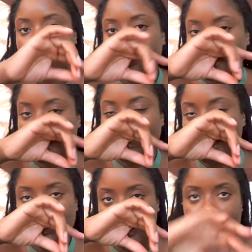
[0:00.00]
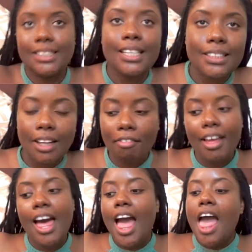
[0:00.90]
doing my nose this and
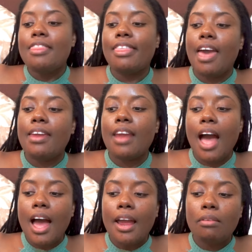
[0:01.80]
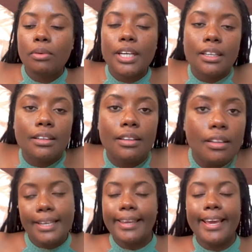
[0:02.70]
stuff, then I
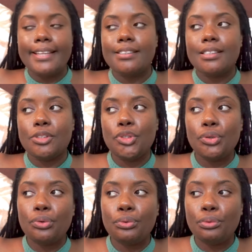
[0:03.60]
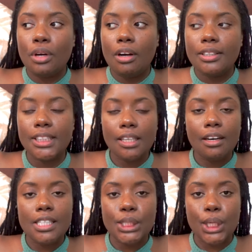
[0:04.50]
will get to
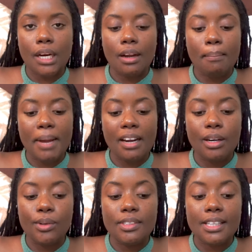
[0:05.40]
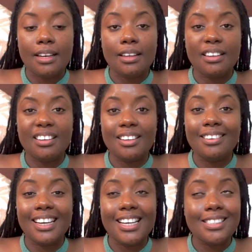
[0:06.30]
decluttering my clothes and you
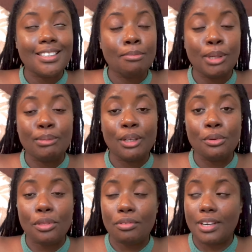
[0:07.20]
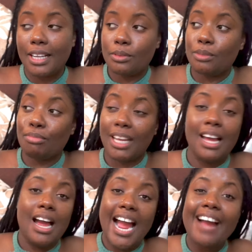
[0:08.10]
guys can probably go through that with me.
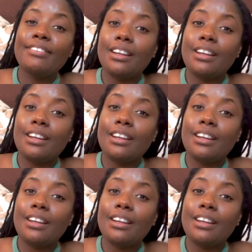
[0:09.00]
I have a